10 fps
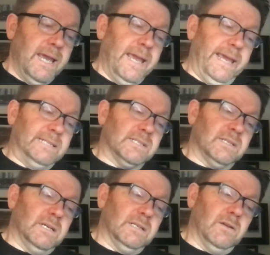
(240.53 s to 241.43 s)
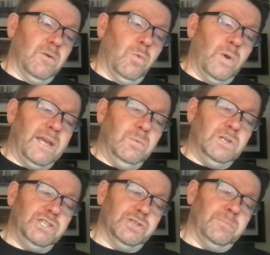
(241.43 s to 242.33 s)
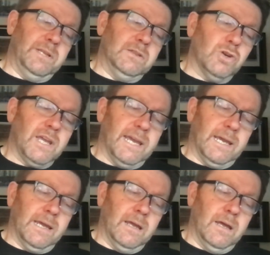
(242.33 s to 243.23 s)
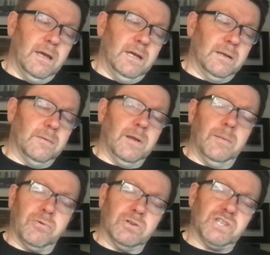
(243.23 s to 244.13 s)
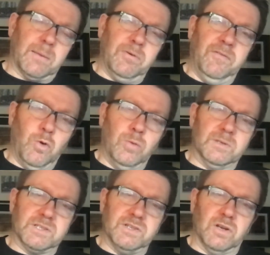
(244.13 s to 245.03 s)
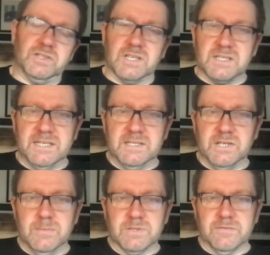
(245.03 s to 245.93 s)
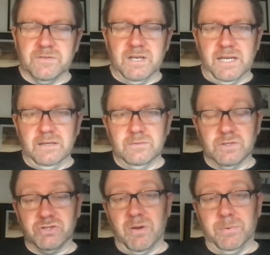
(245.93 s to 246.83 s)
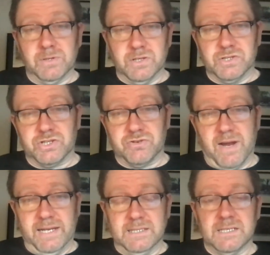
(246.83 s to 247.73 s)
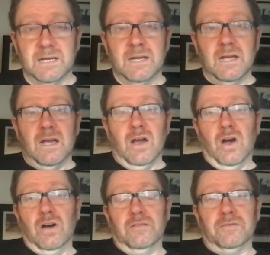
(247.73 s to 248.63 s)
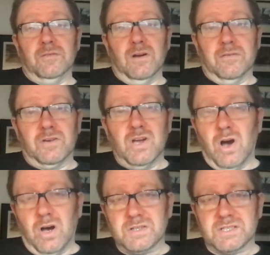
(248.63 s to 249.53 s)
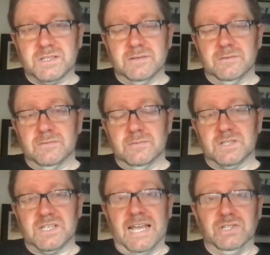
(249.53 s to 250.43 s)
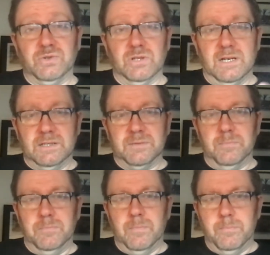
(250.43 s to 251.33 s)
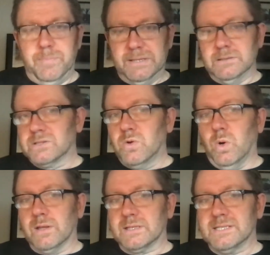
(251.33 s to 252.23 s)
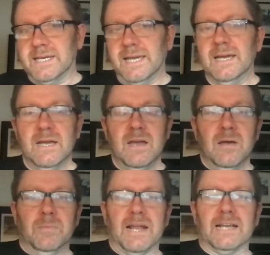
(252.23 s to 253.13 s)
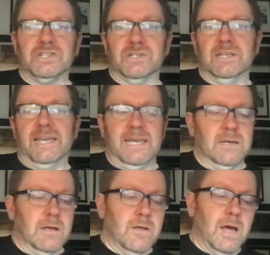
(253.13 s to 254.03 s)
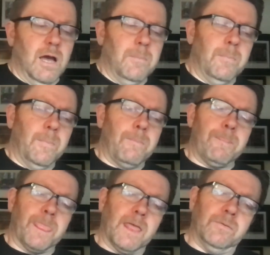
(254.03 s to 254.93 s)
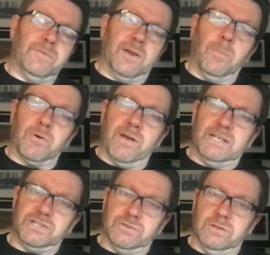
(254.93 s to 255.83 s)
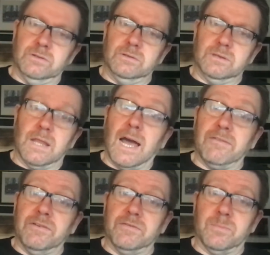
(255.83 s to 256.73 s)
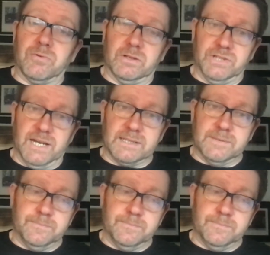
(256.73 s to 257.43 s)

is that we should be looking at project performance not just in terms of the triple constraint of cost, schedule and build quality, but actually the operational life of the project,